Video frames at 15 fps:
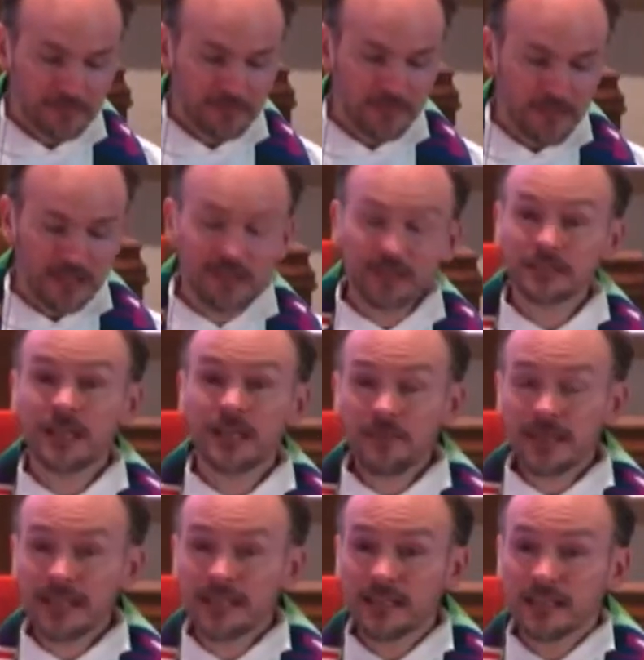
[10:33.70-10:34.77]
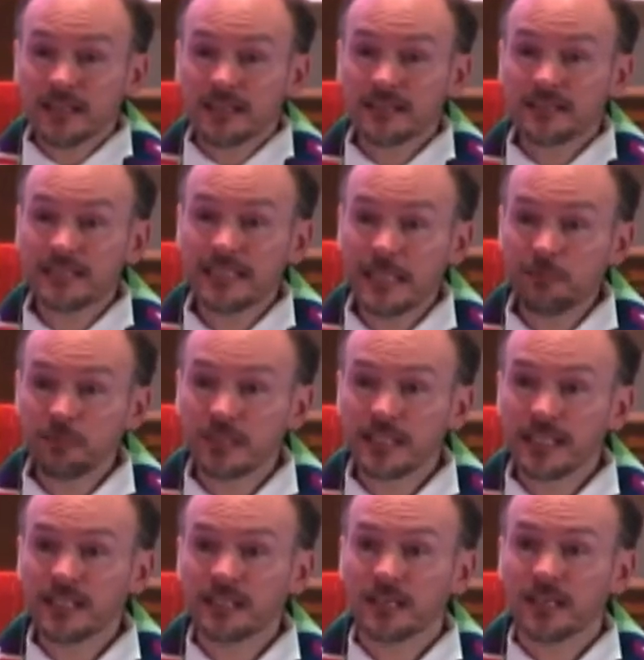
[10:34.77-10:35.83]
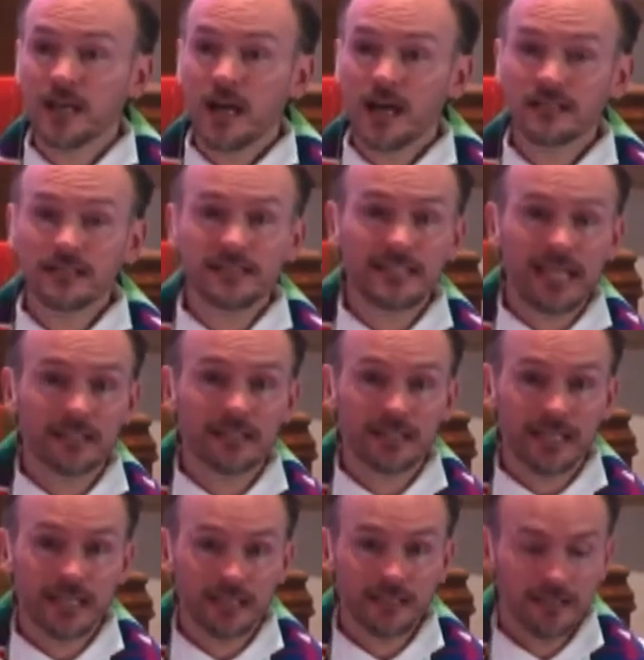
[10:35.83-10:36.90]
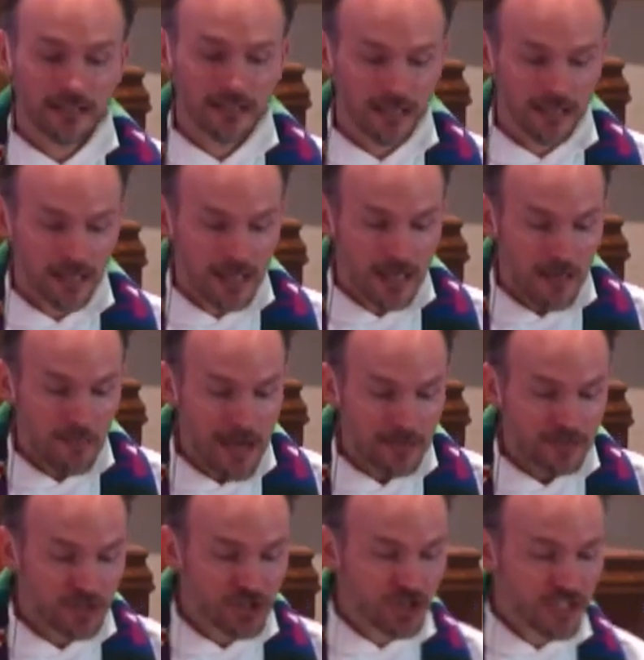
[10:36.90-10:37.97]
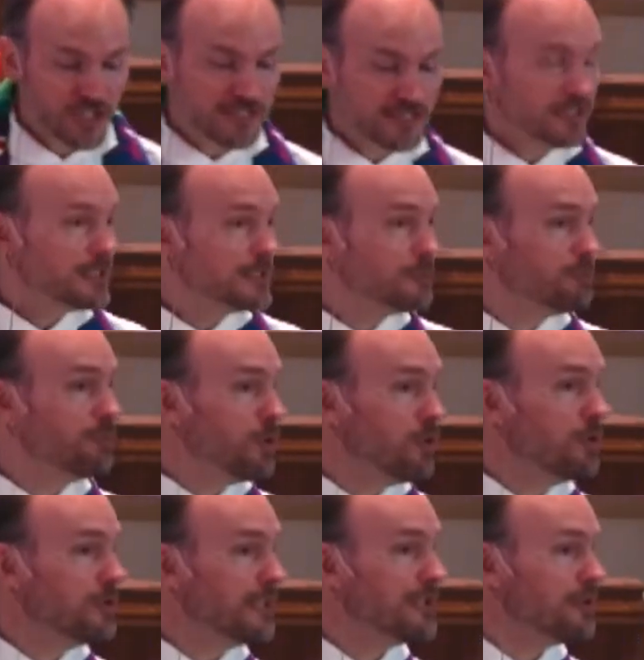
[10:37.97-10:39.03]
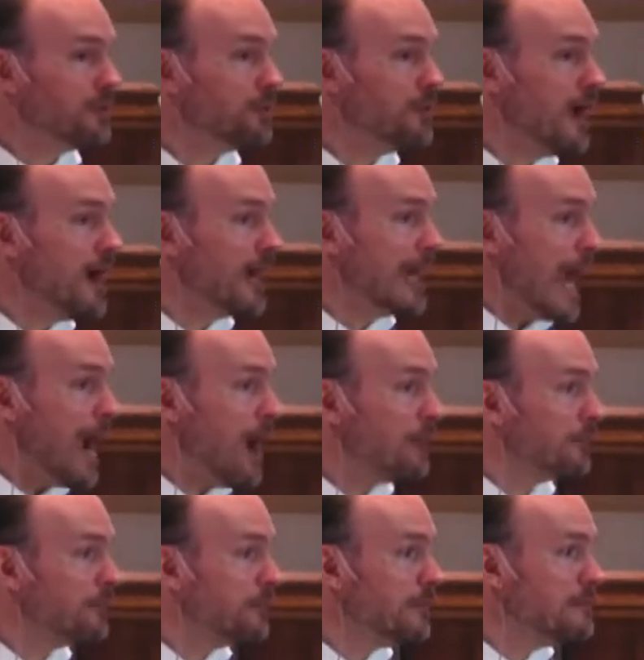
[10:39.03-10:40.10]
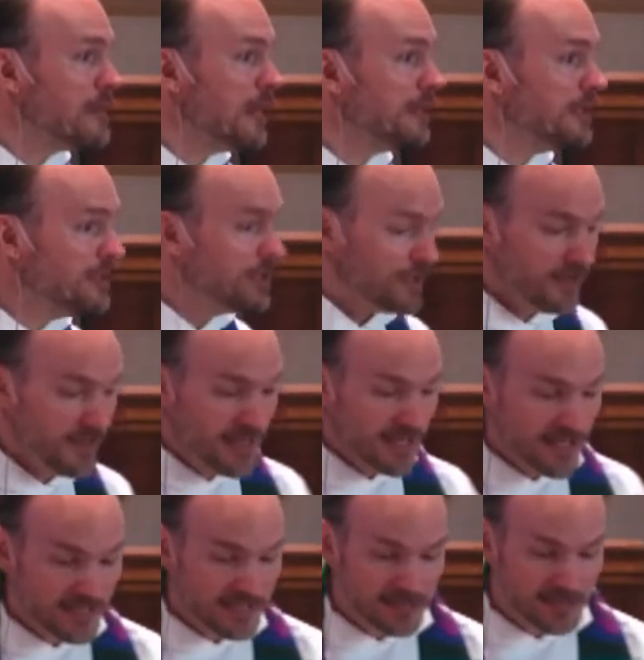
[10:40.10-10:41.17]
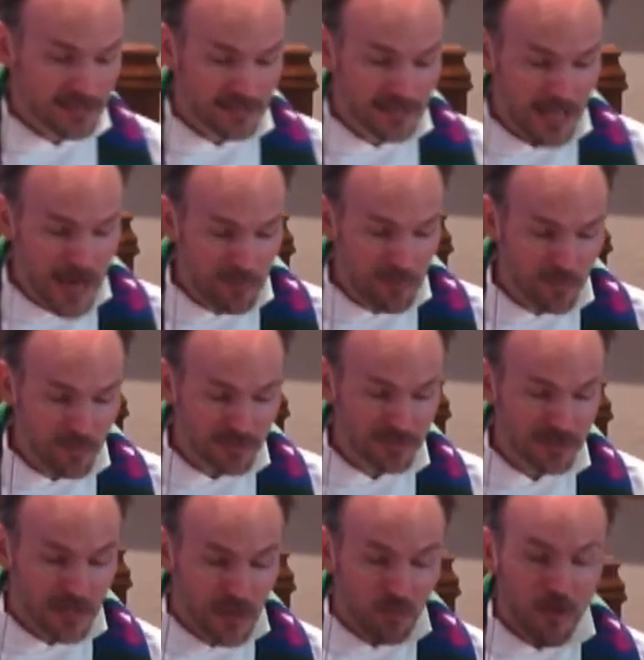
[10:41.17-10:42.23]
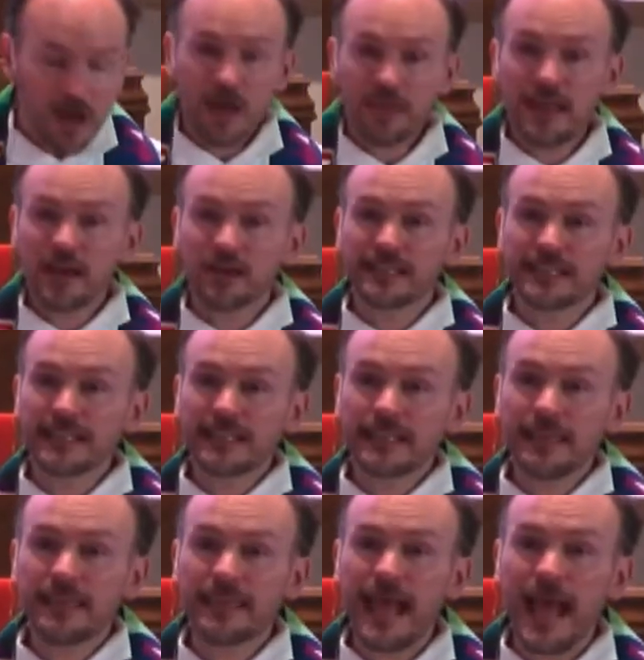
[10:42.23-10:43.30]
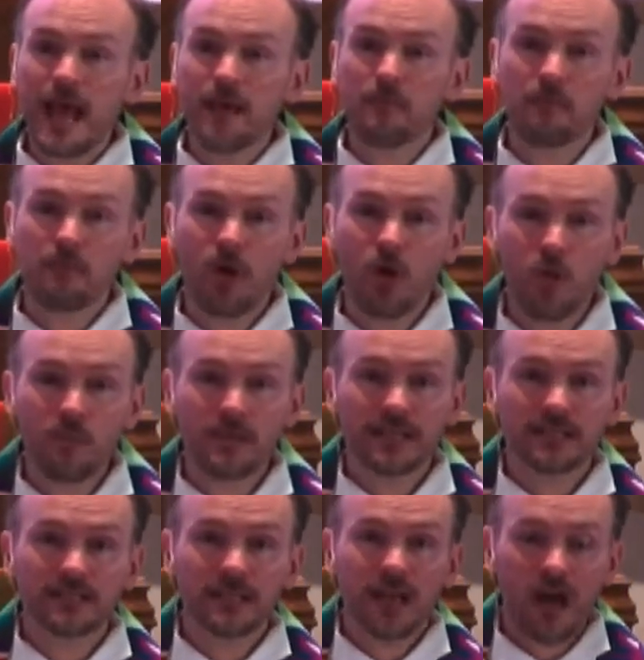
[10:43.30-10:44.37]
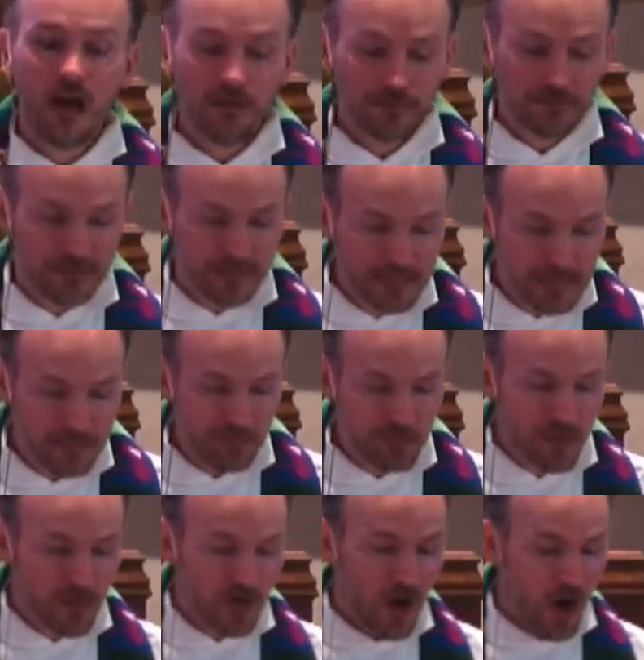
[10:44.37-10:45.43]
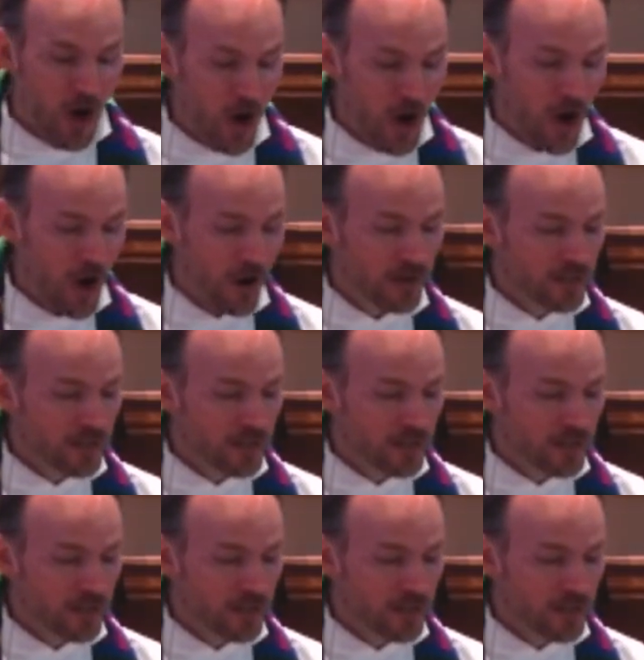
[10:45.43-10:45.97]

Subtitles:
There's something deeply unsettling about Jesus pulling the rug out from under his disciples while they're in that moment of deep awe.